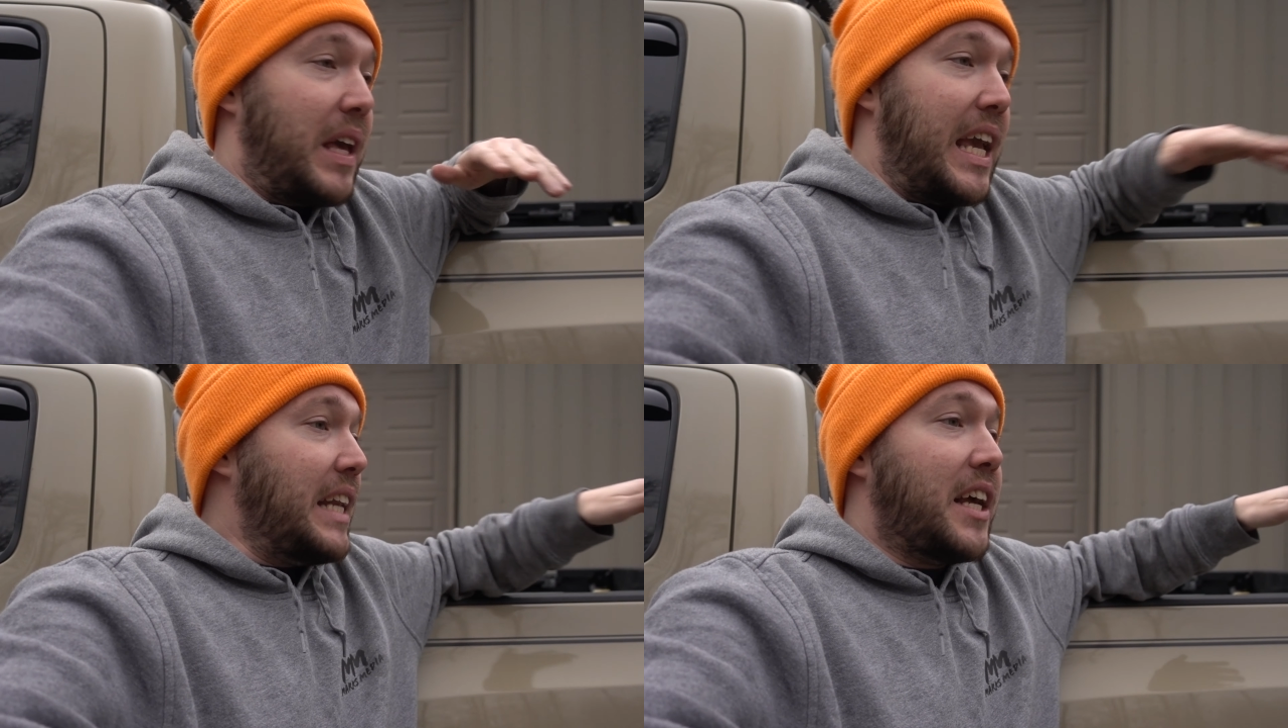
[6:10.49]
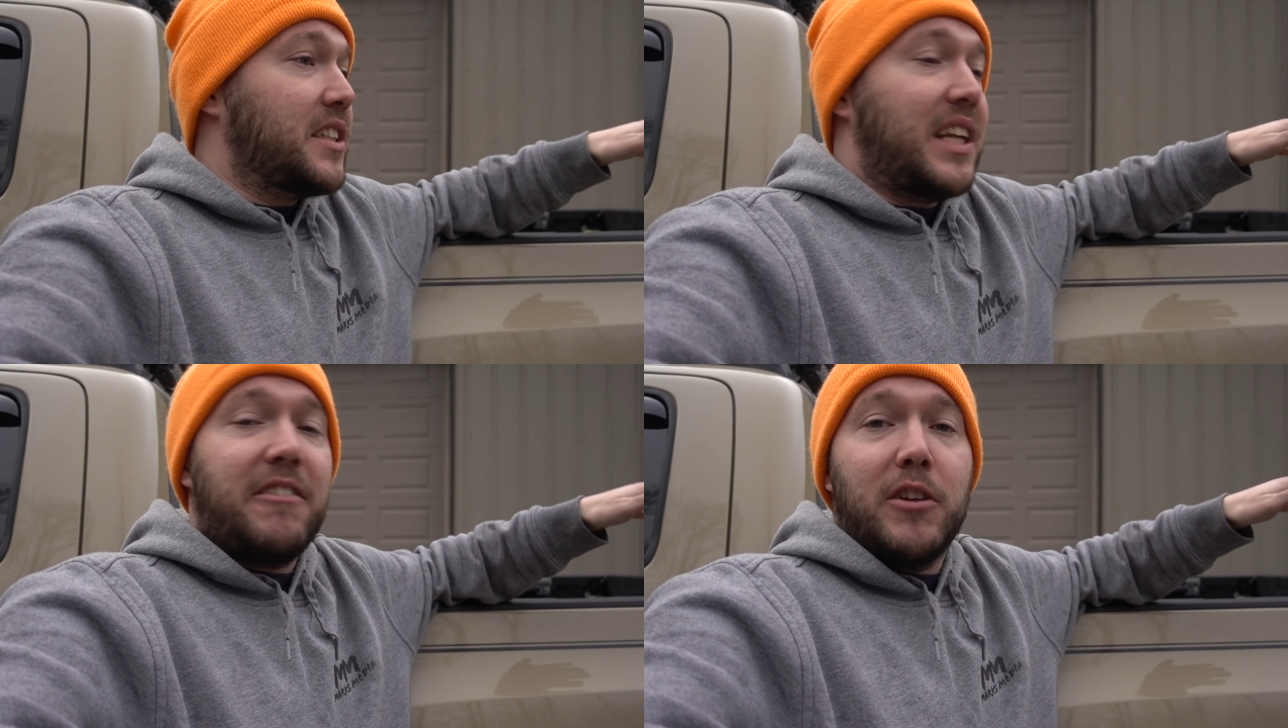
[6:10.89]
it
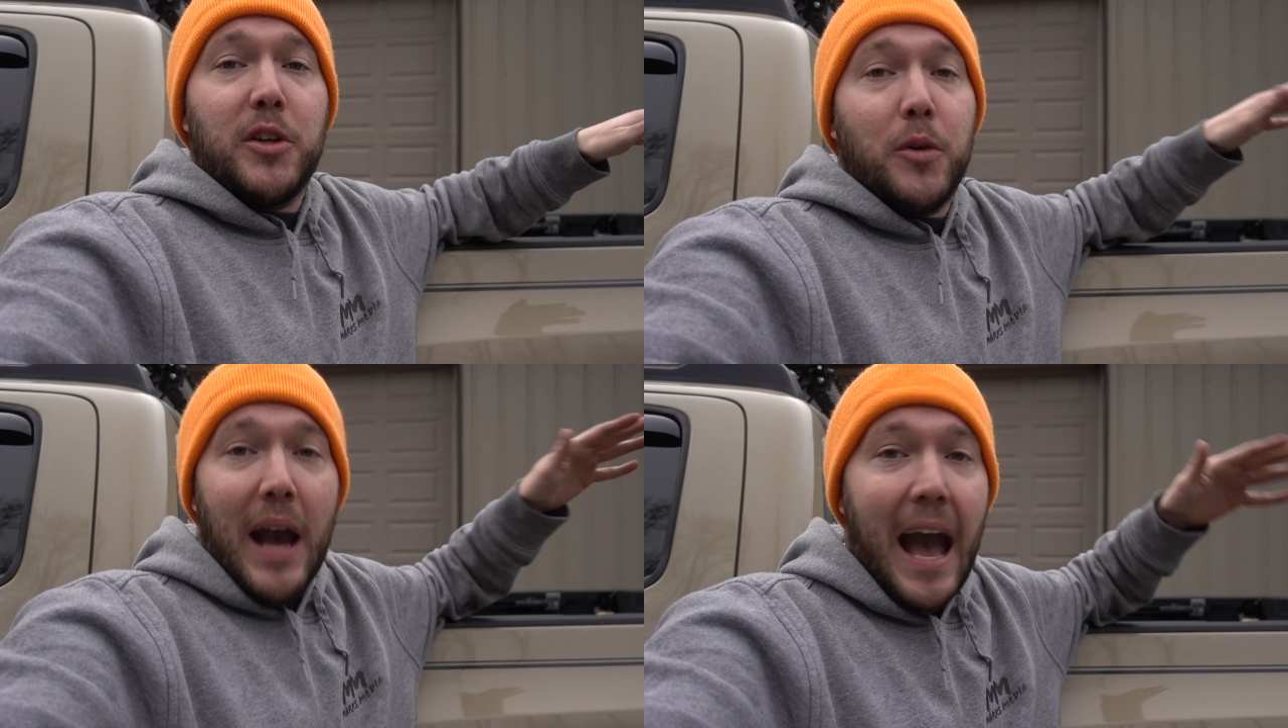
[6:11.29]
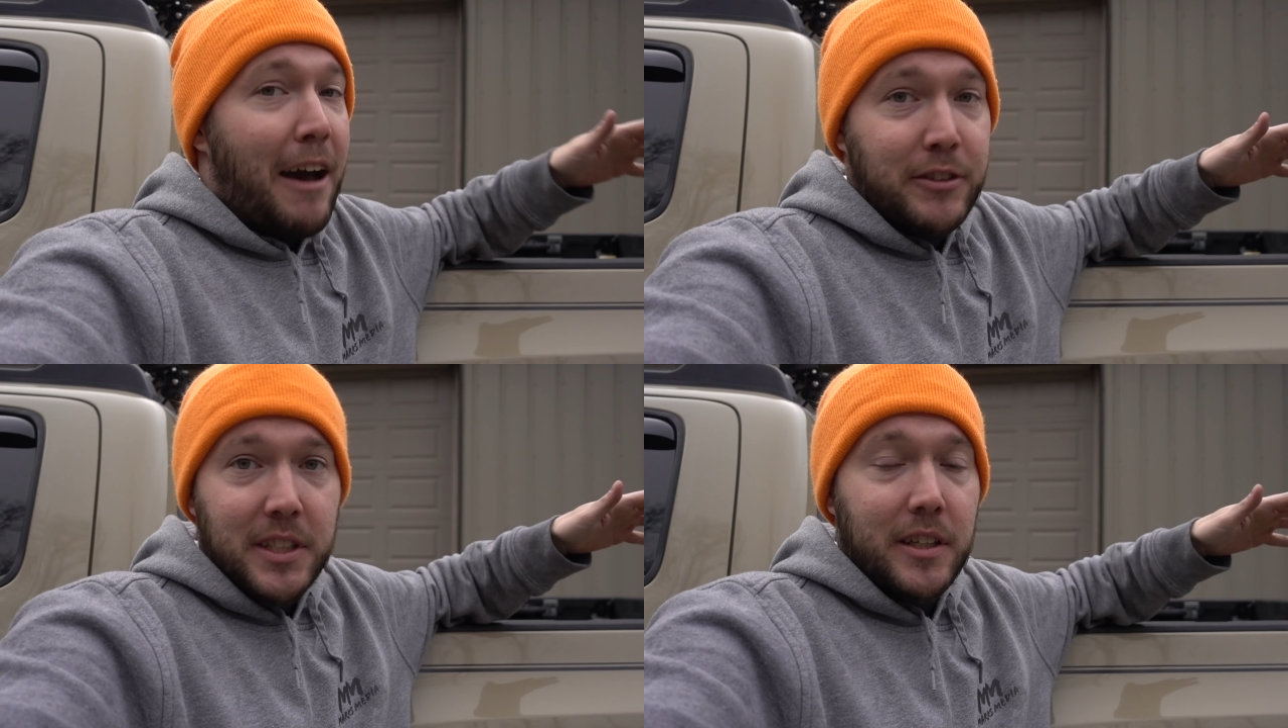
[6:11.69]
doesn't even do
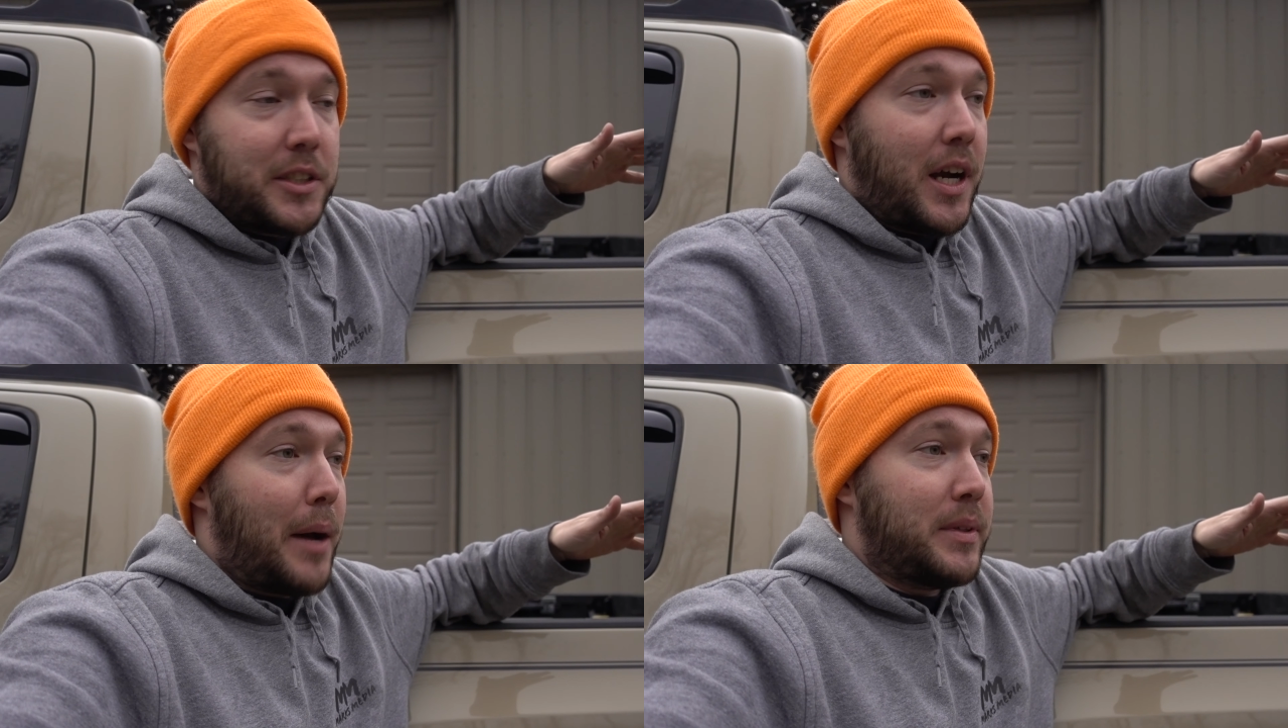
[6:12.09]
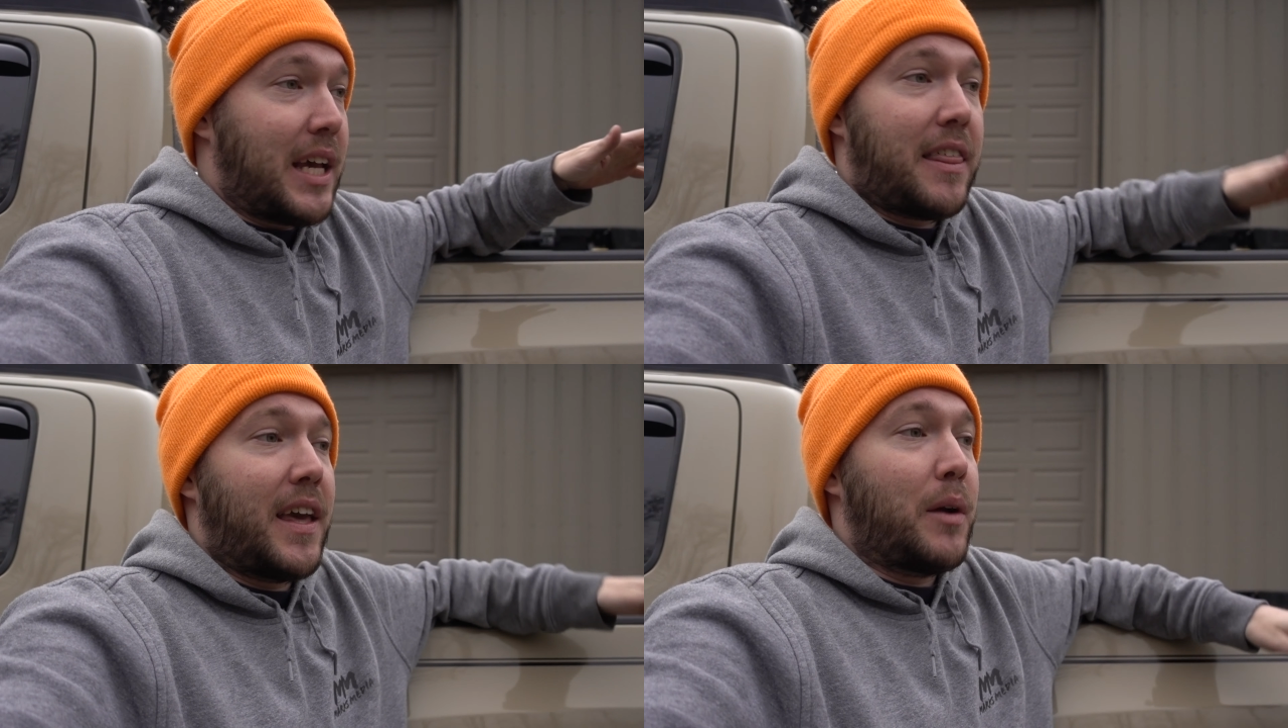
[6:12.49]
half as good a job as
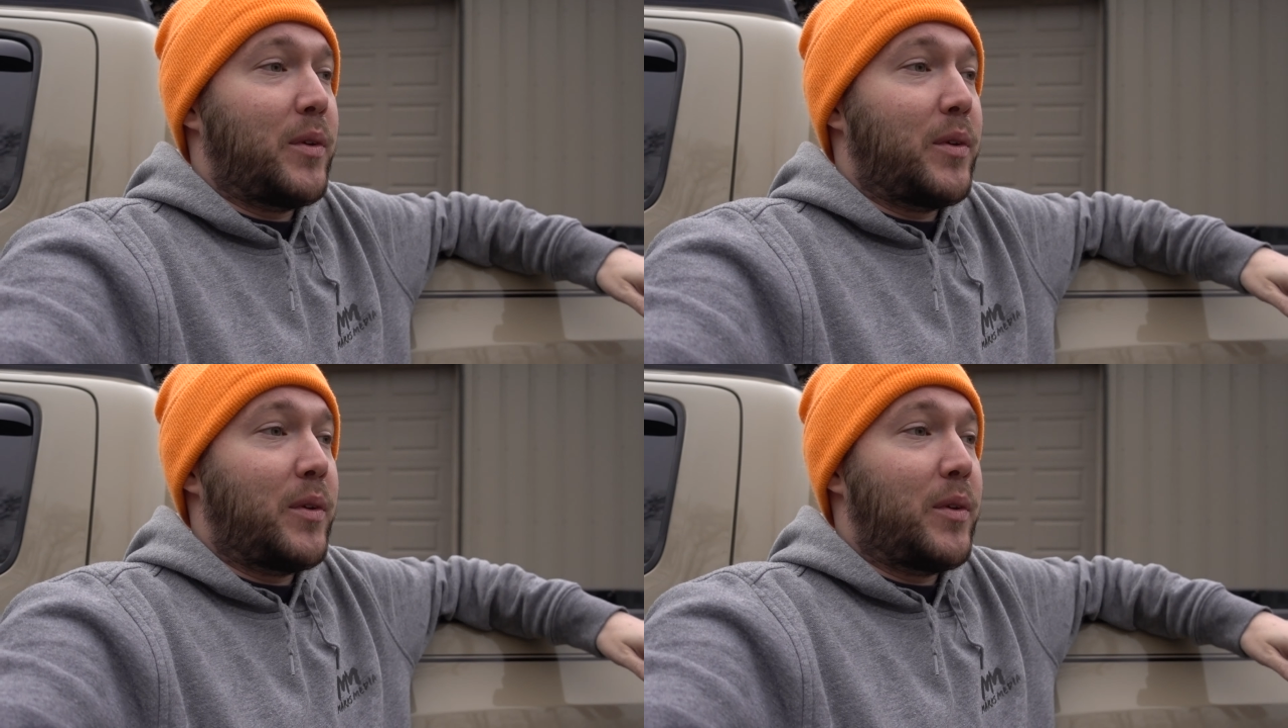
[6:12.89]
that thing.